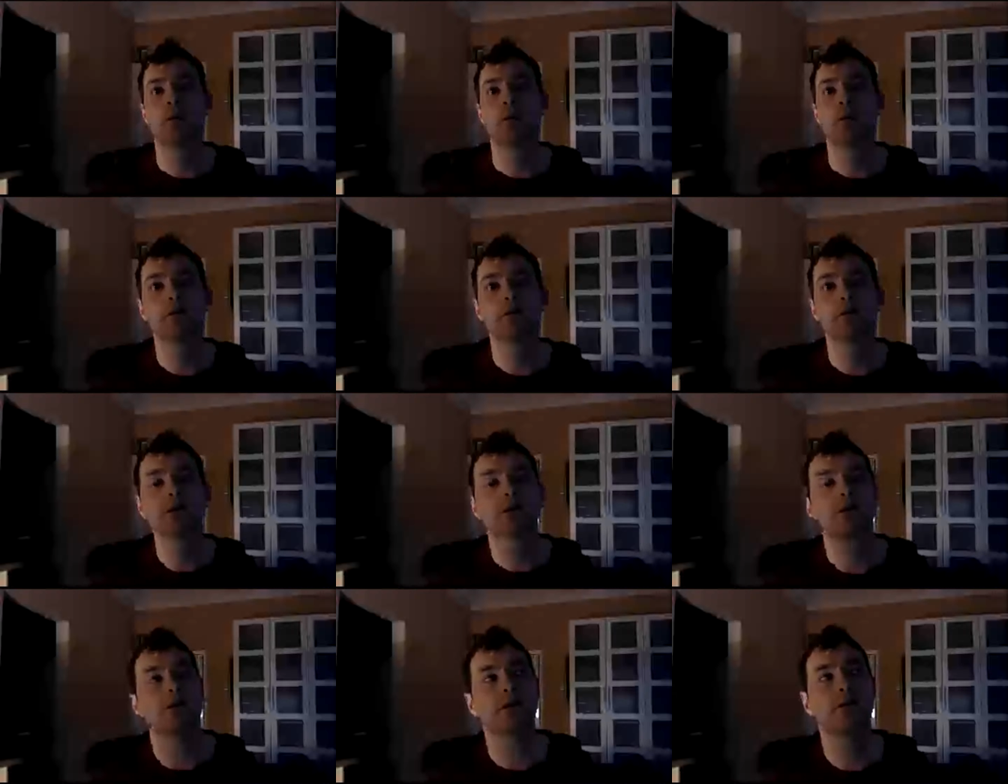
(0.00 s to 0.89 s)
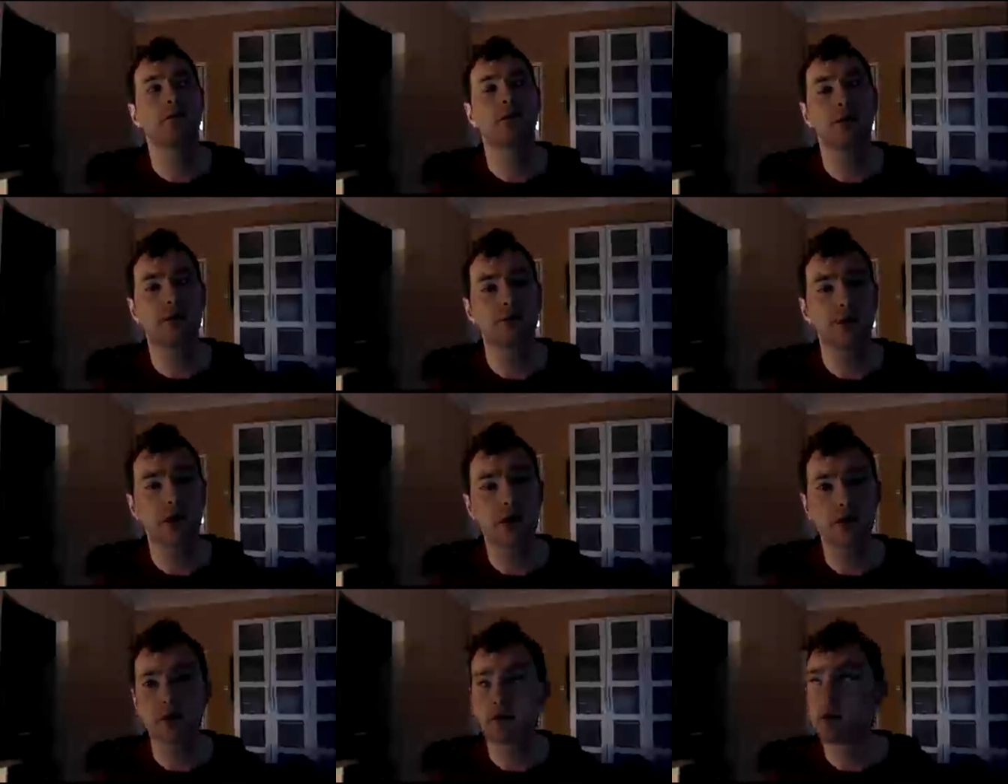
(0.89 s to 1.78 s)
to some degree, I mean,
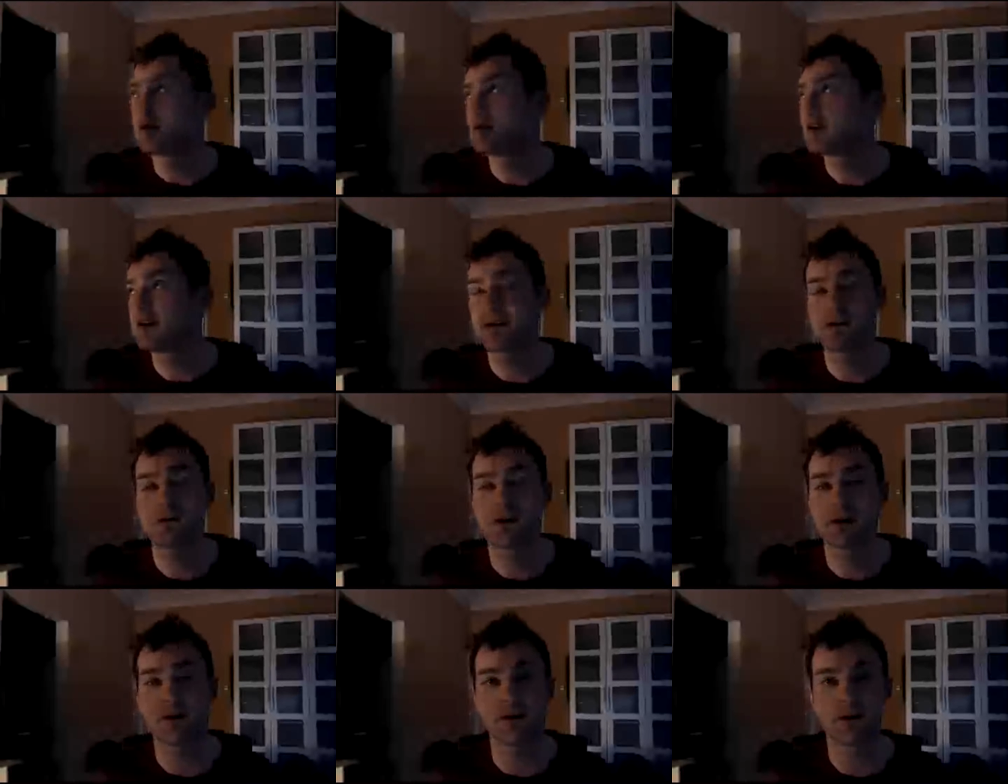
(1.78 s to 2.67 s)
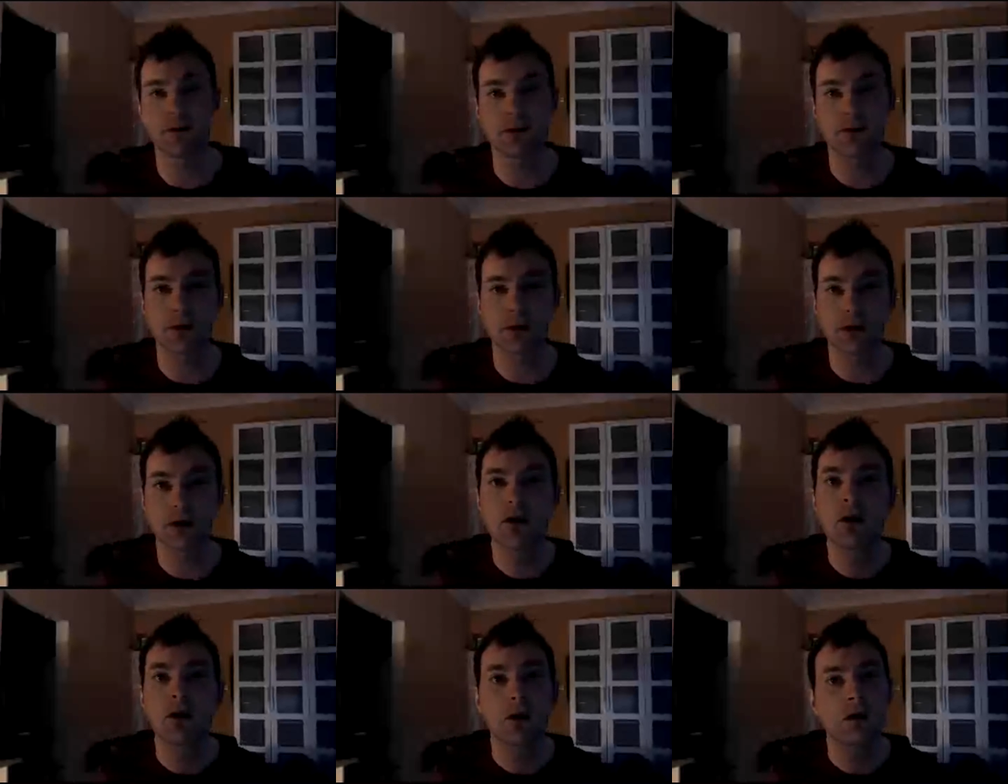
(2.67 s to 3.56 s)
at least like to some degree,
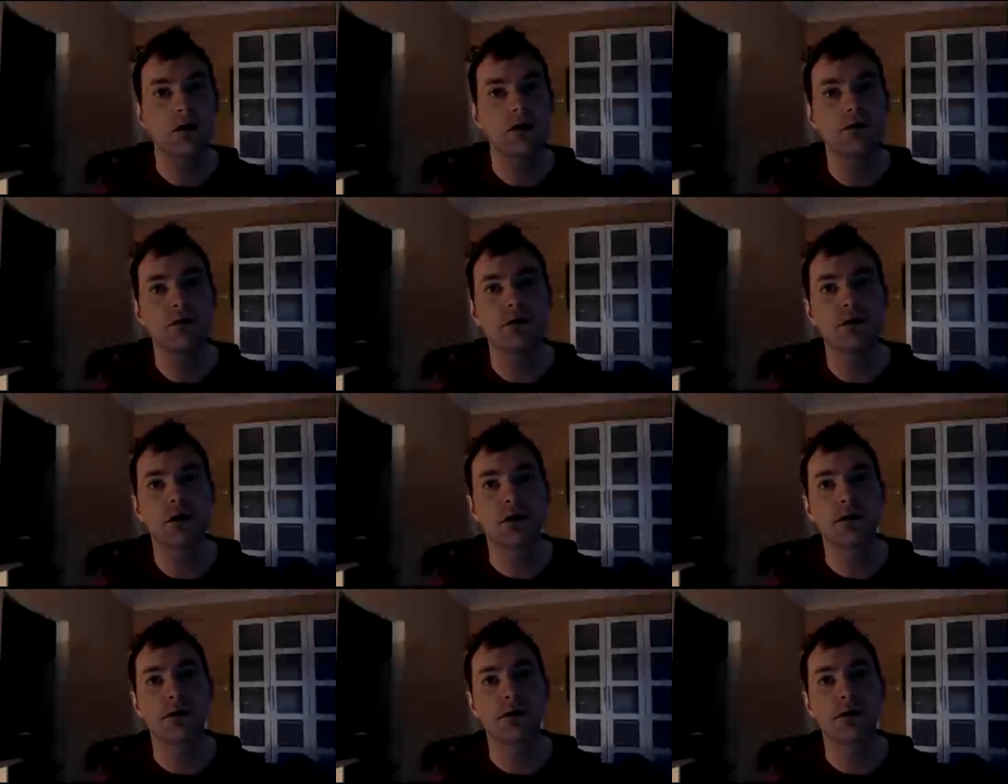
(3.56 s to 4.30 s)
unjust.